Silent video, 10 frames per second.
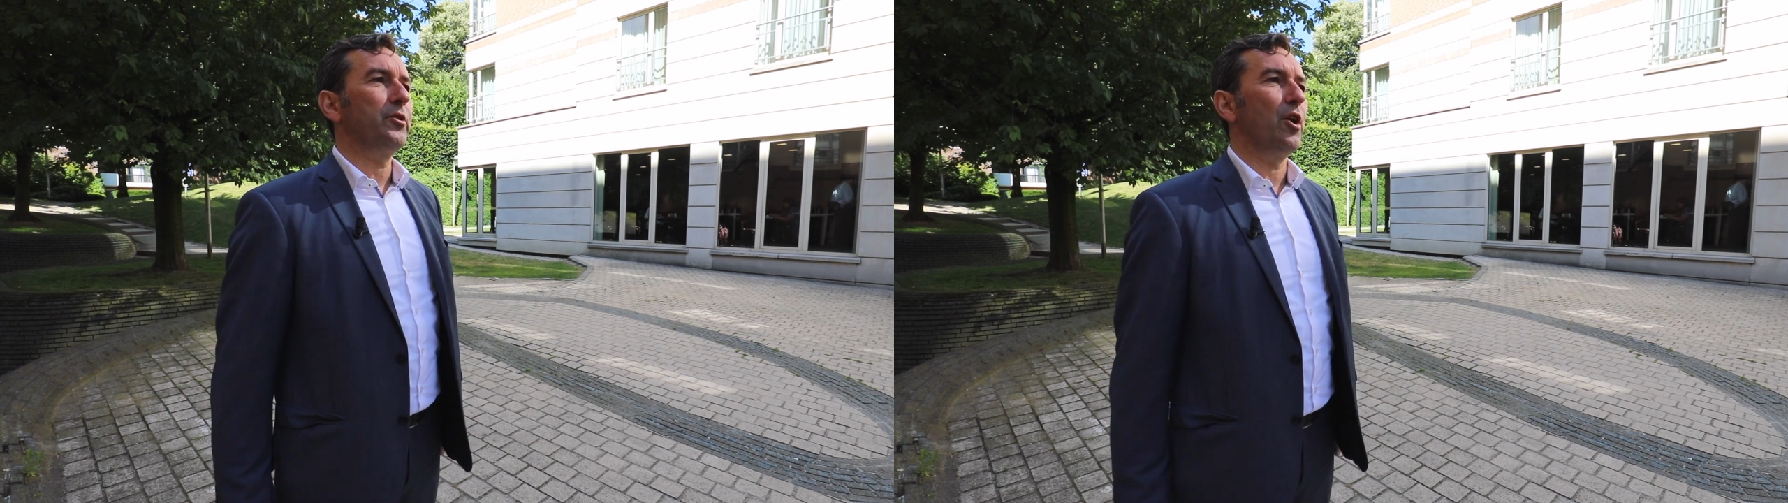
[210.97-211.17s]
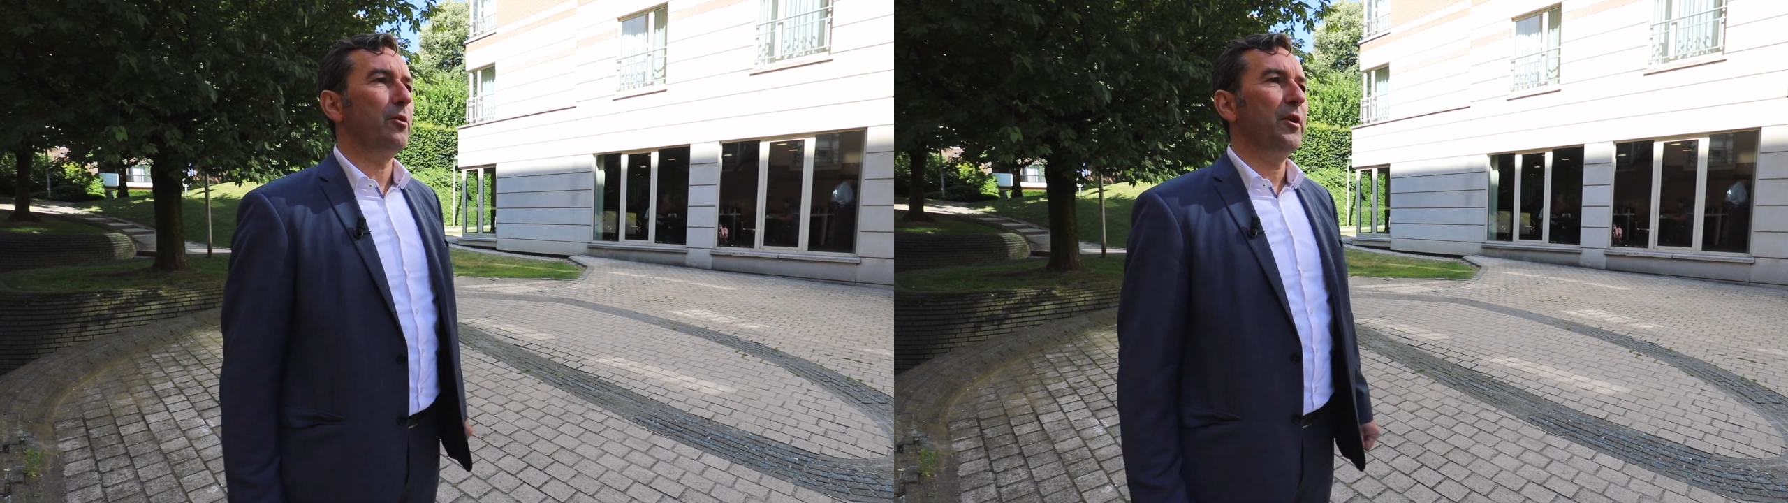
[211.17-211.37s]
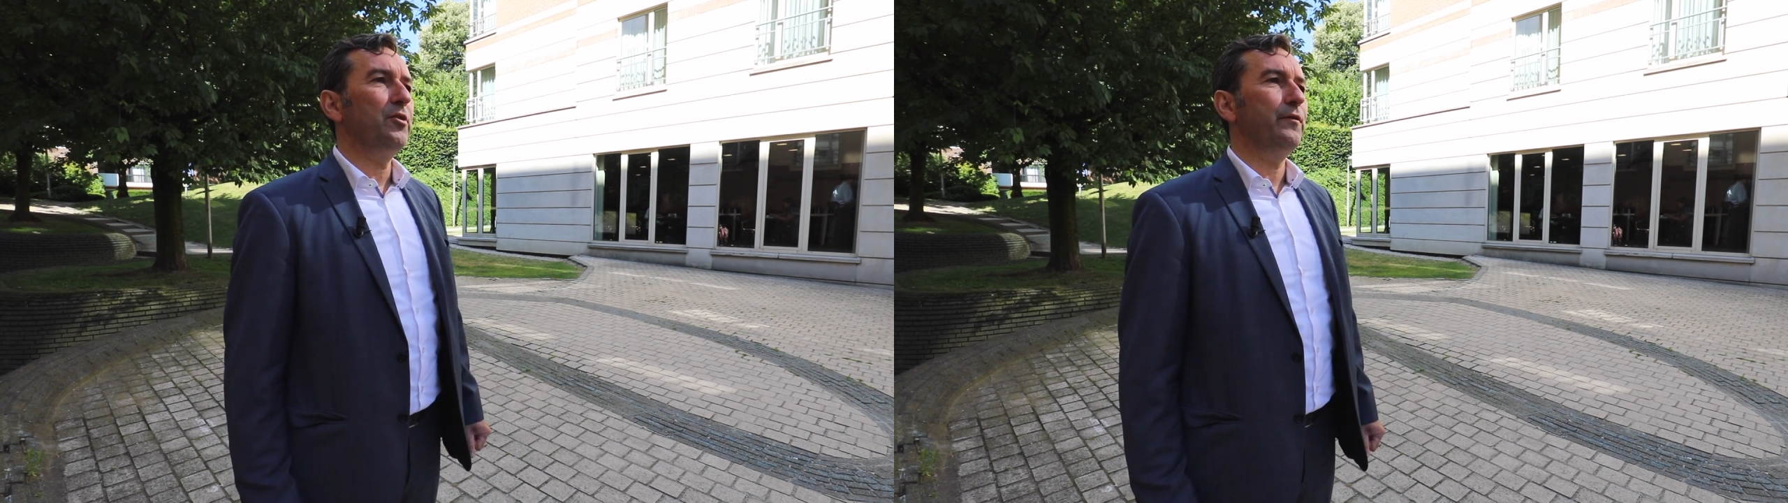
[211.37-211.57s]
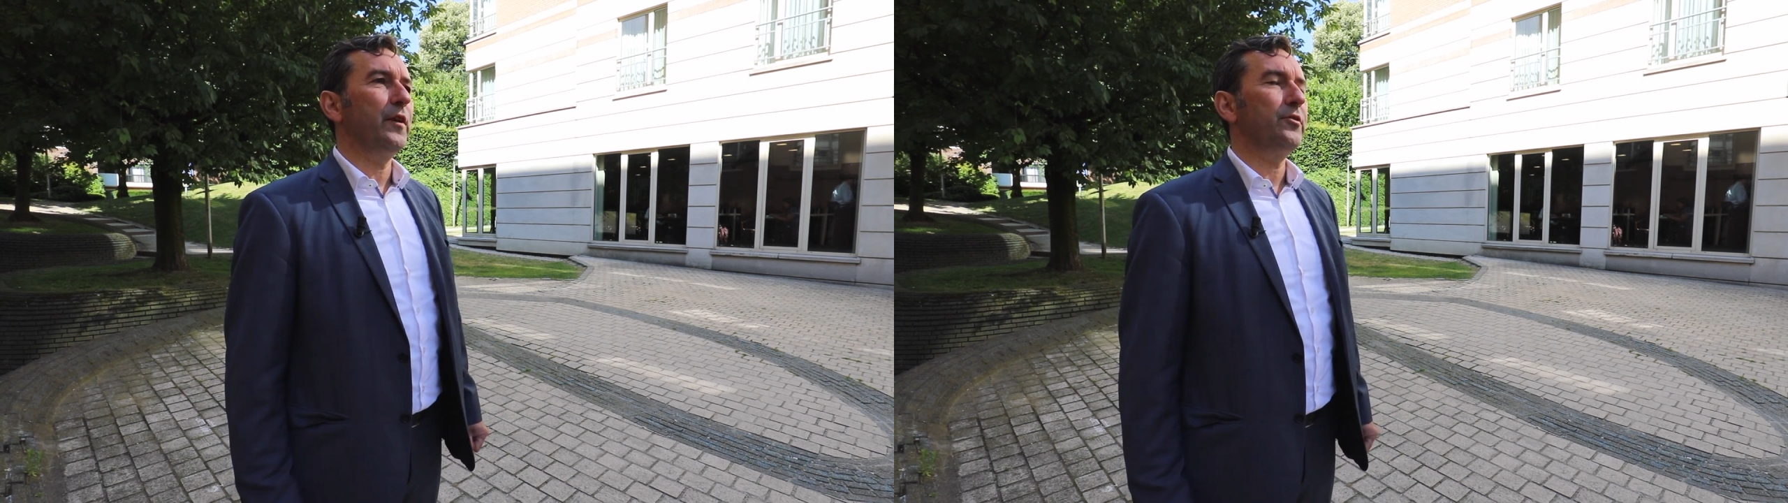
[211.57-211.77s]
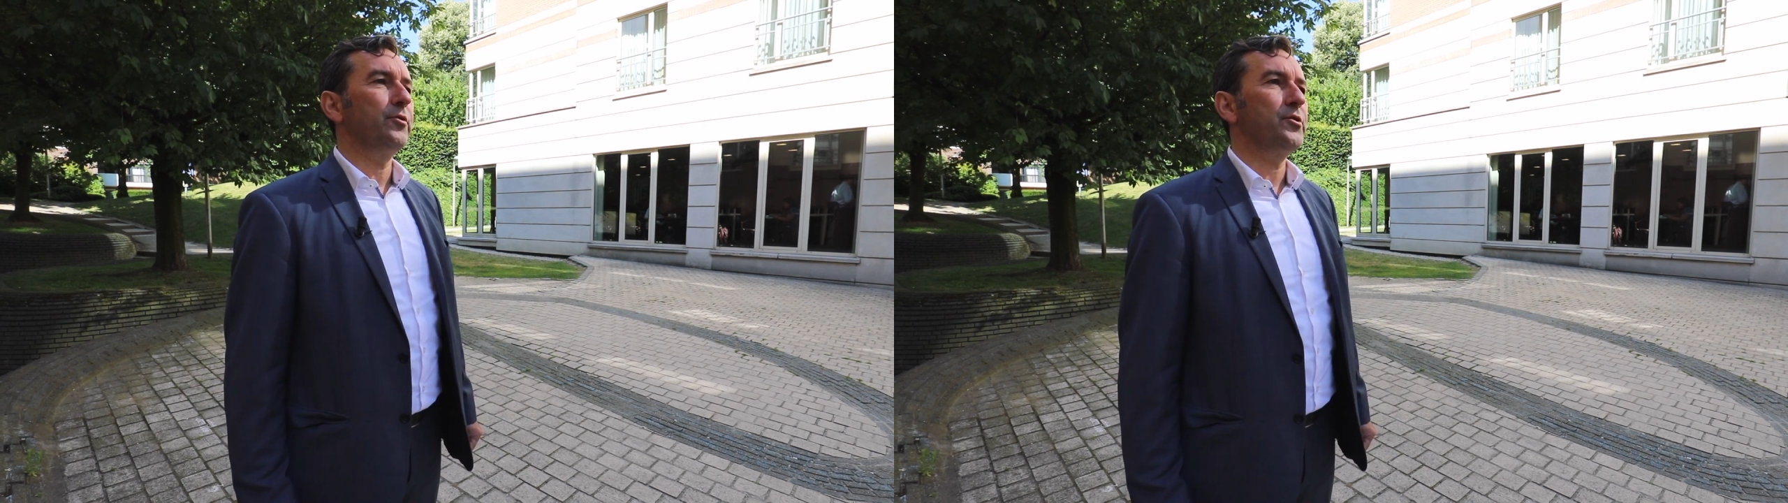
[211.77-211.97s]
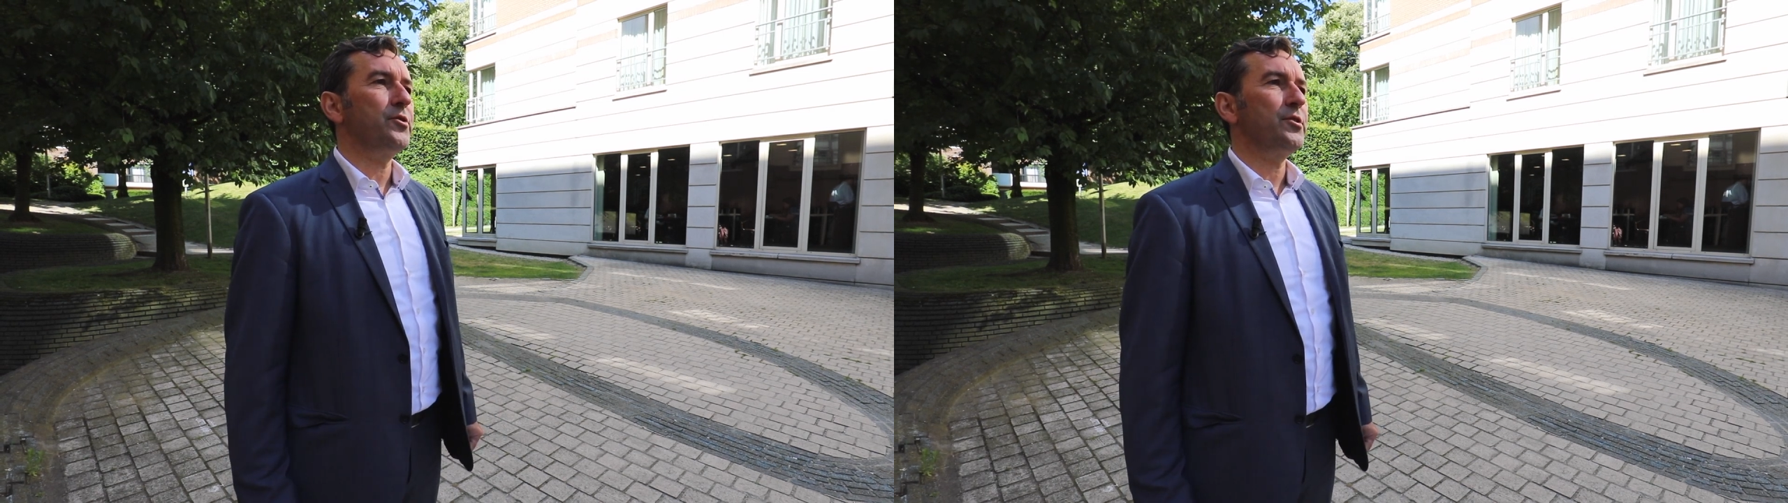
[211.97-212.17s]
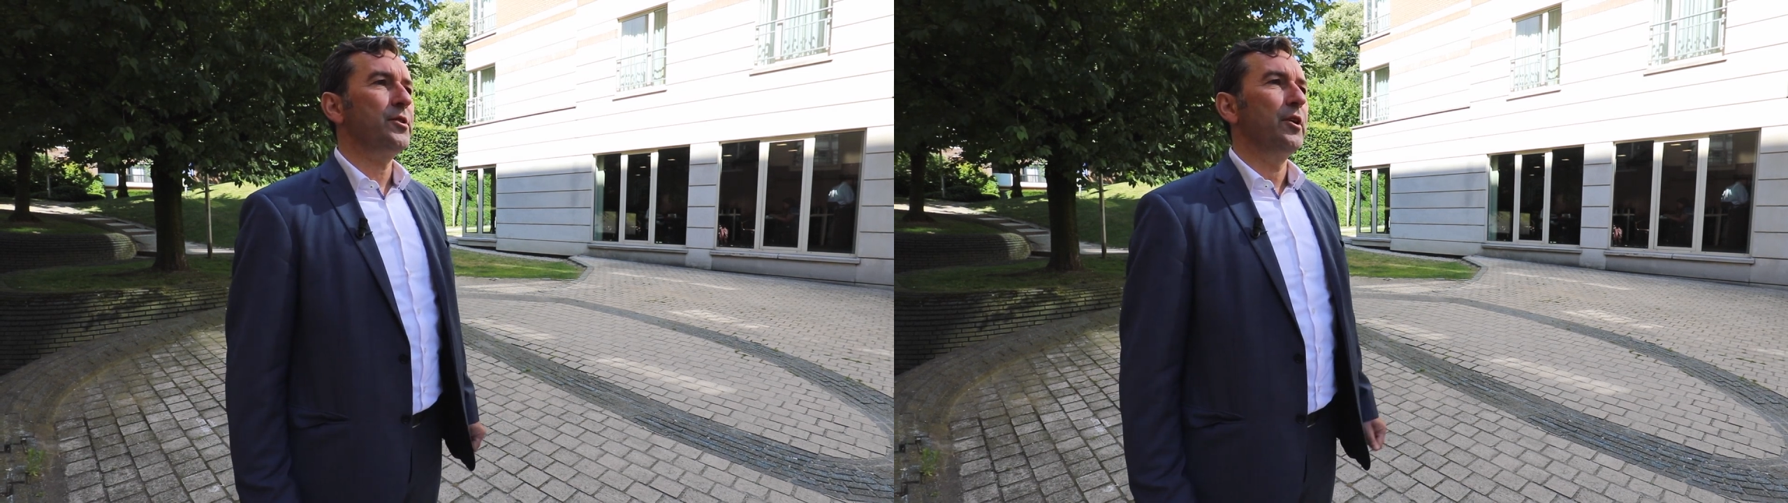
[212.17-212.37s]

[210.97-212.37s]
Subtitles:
car manufacturers